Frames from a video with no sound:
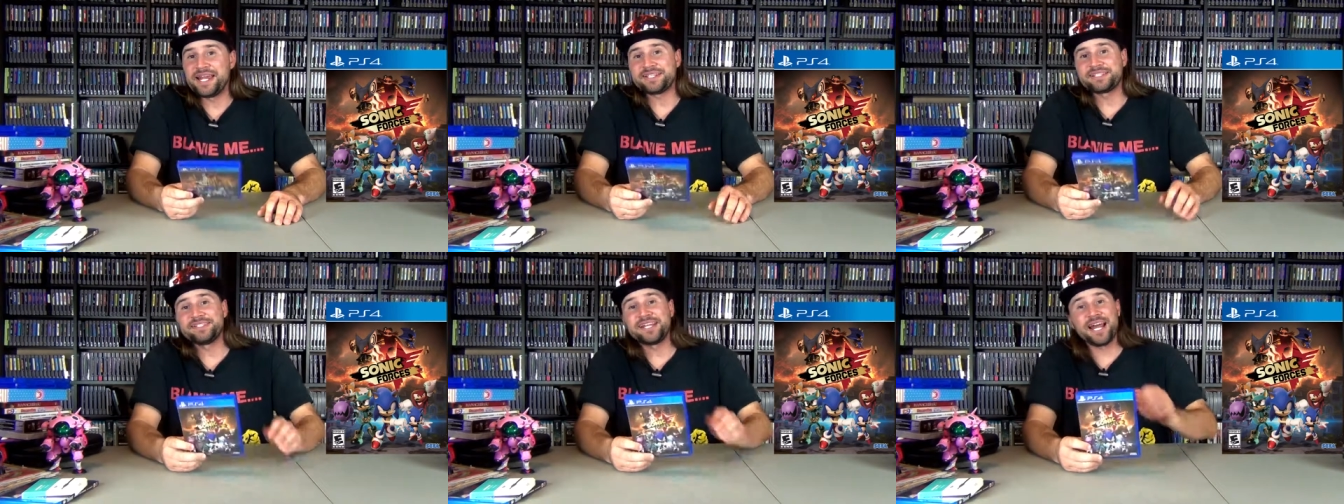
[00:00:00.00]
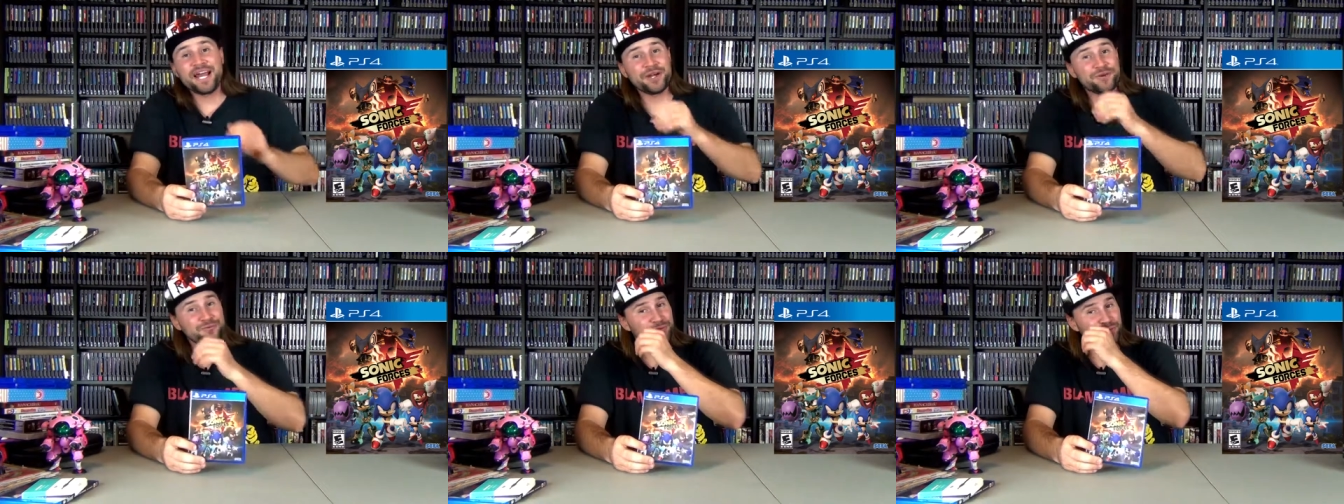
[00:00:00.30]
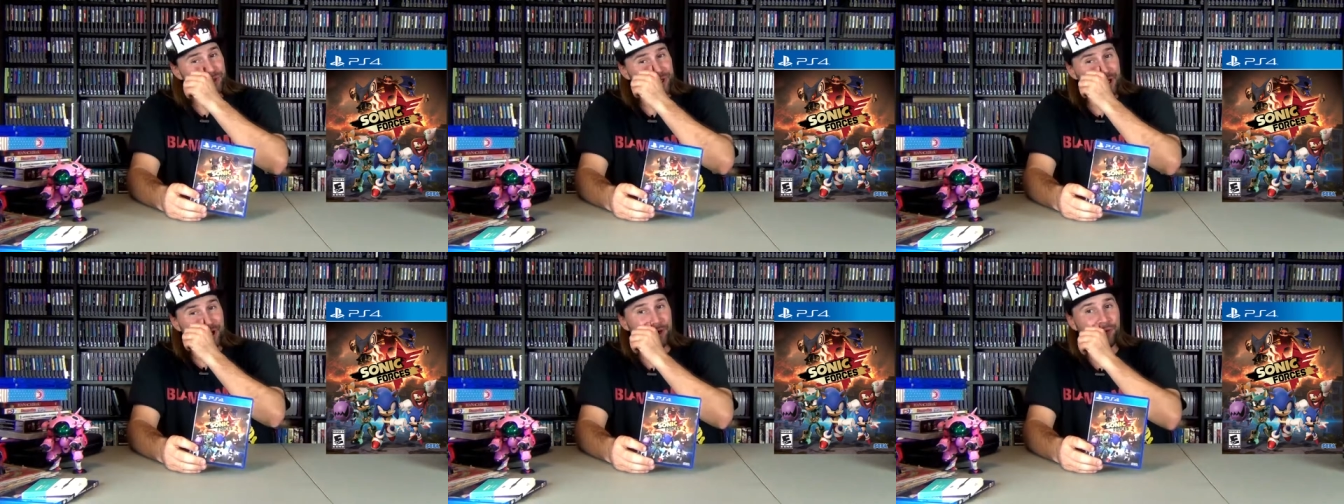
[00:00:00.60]
That's
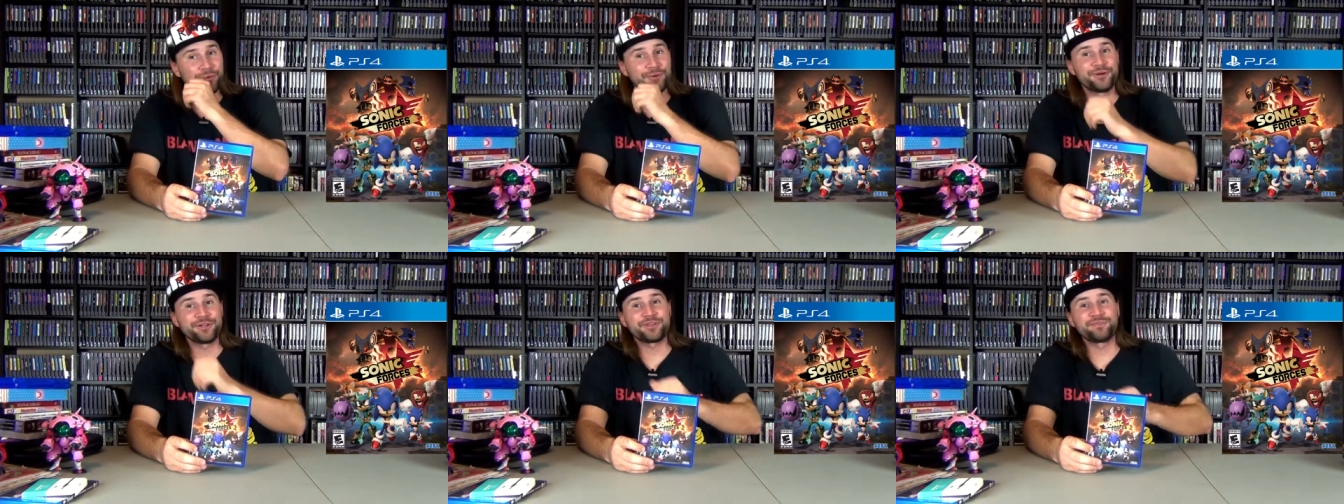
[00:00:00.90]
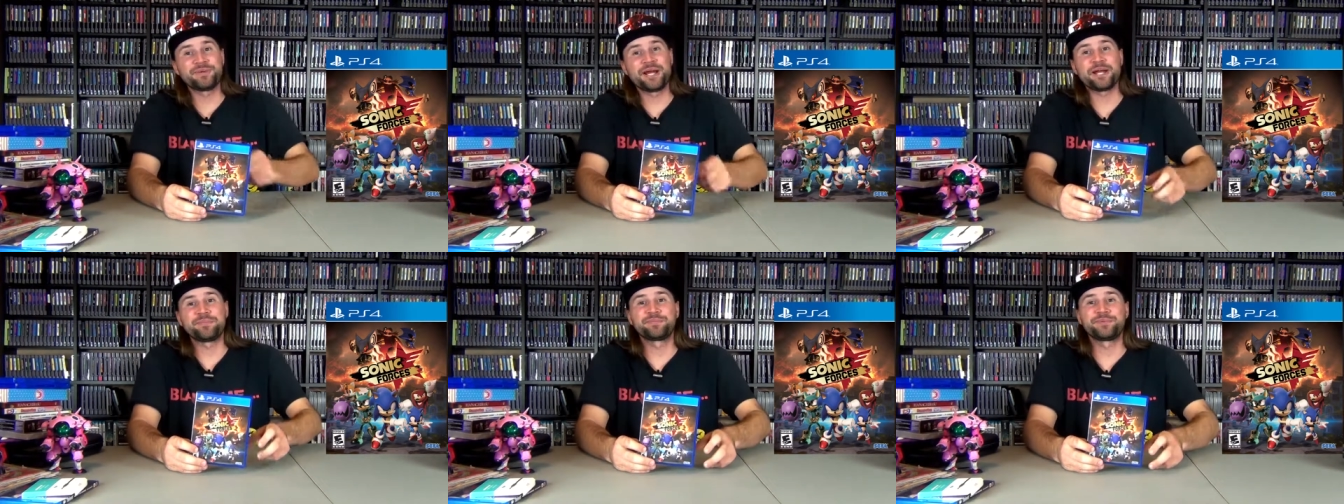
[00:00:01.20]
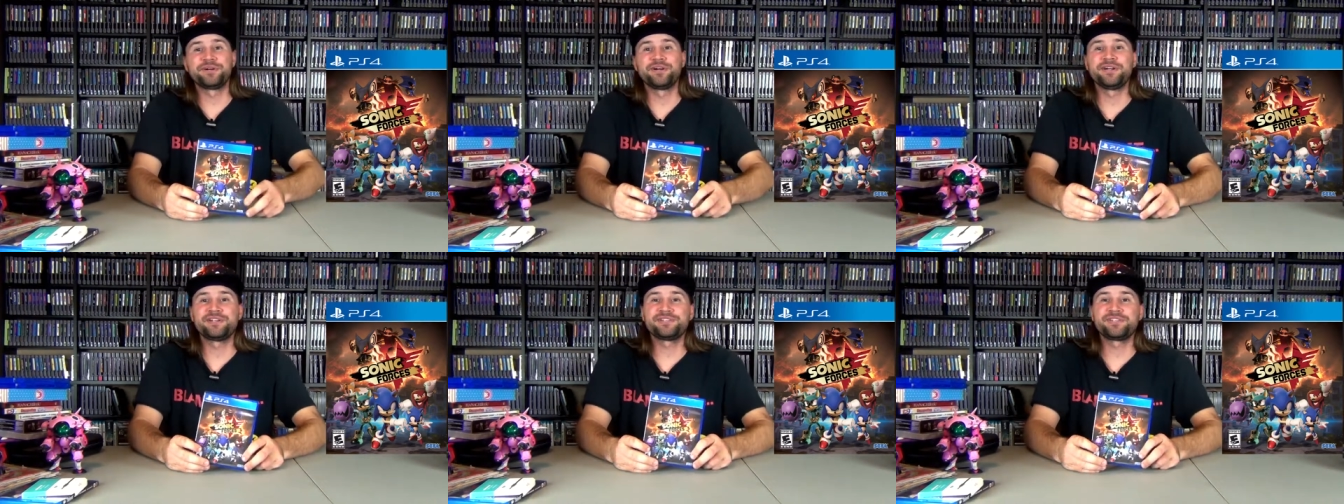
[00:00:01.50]
not really worth
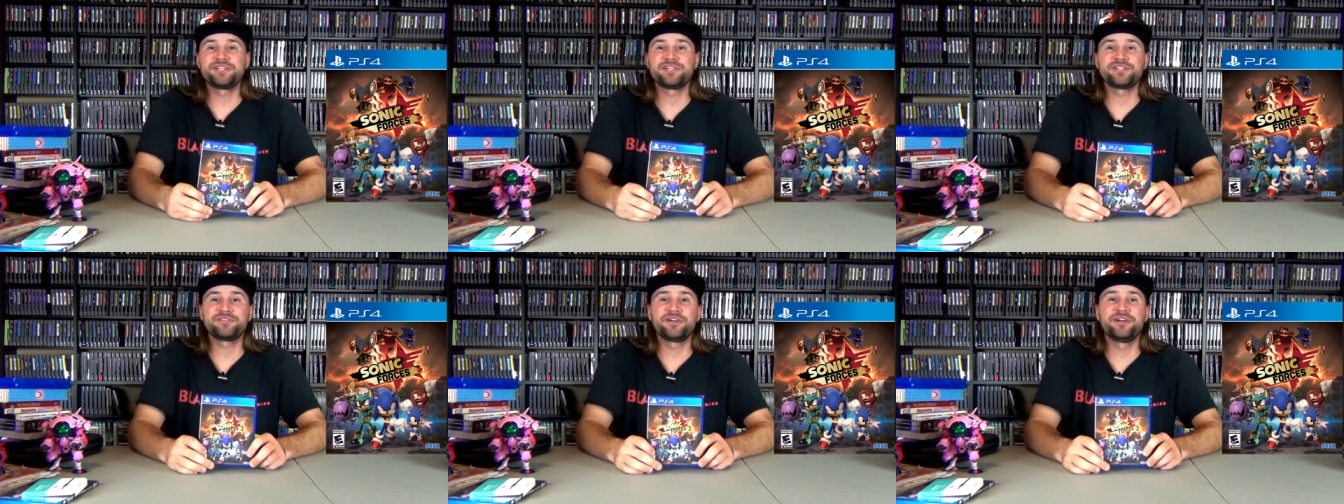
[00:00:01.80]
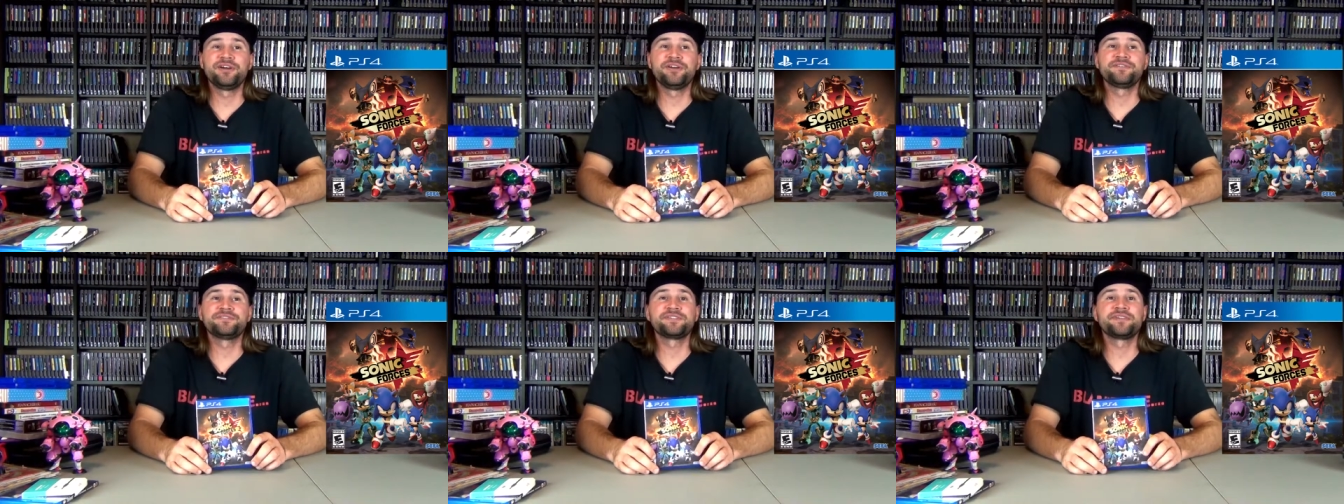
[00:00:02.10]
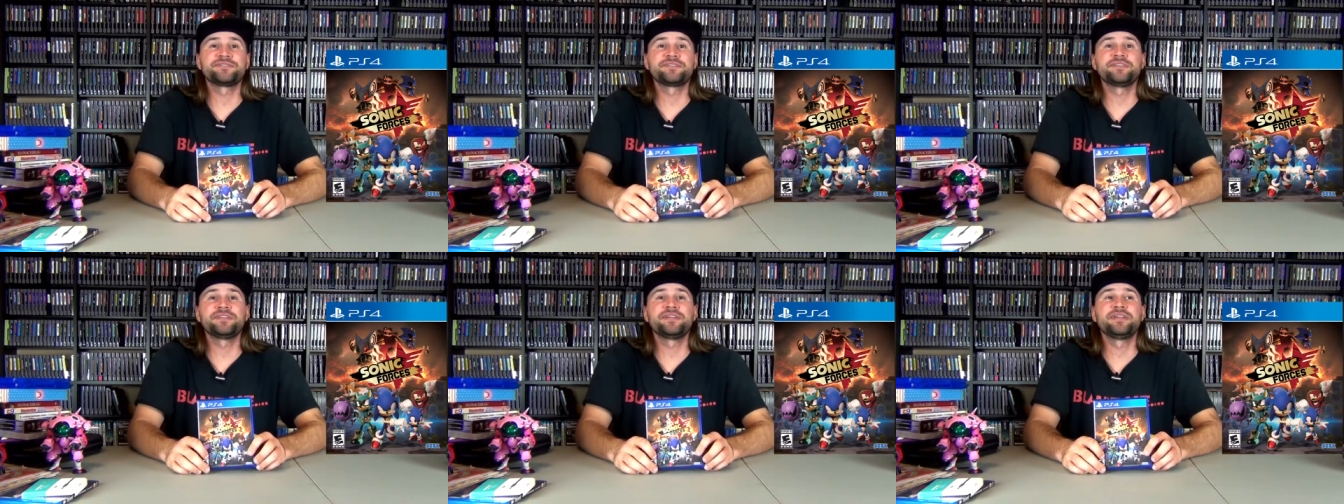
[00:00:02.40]
my purchase
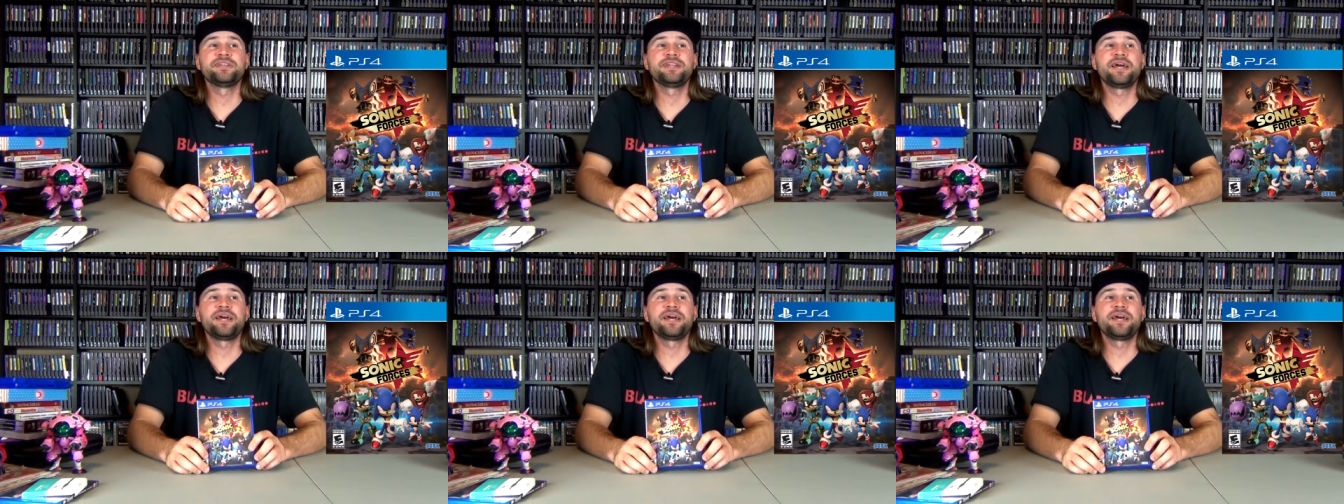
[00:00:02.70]
of something.